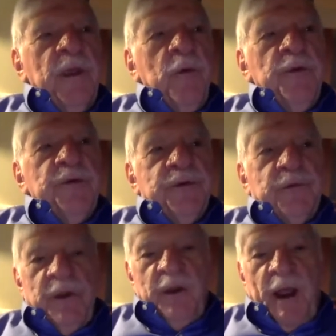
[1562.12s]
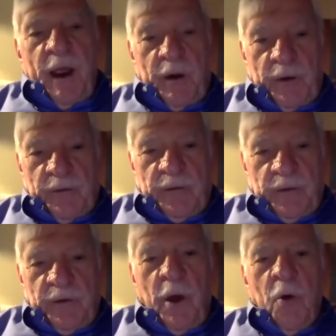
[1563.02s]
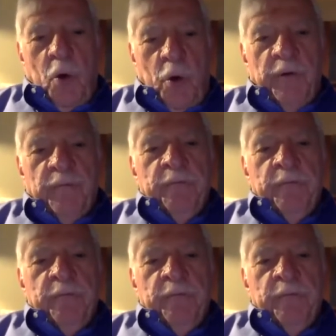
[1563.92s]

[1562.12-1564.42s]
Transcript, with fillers: was in our cohort.